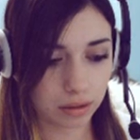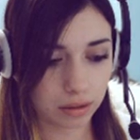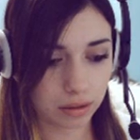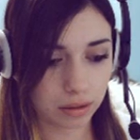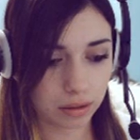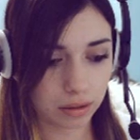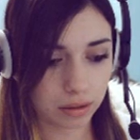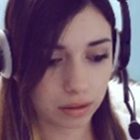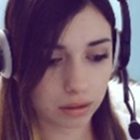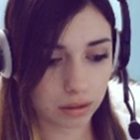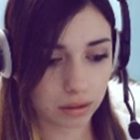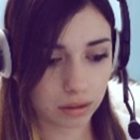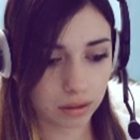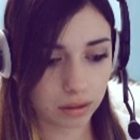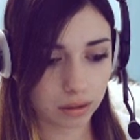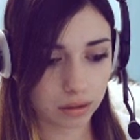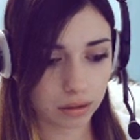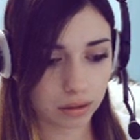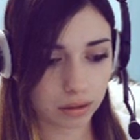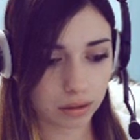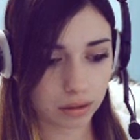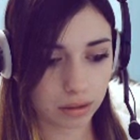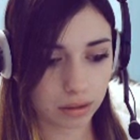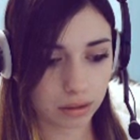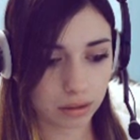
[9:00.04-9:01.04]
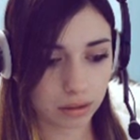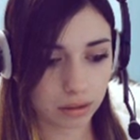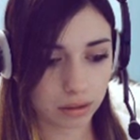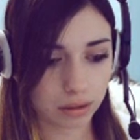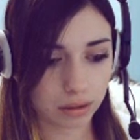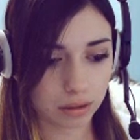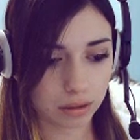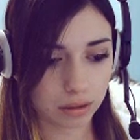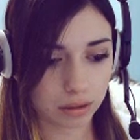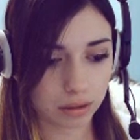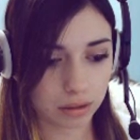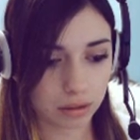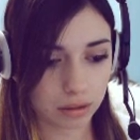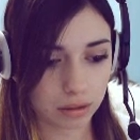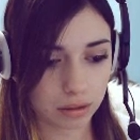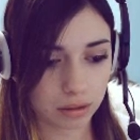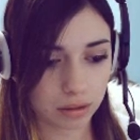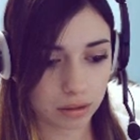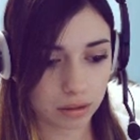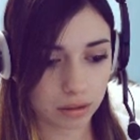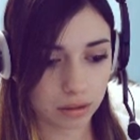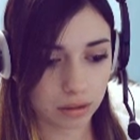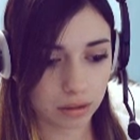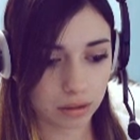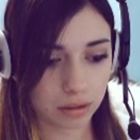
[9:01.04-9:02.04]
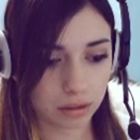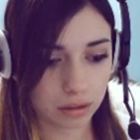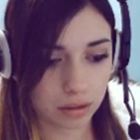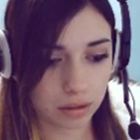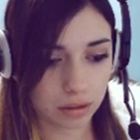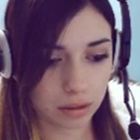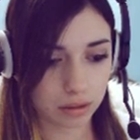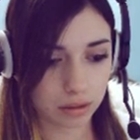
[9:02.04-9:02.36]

(no one is talking)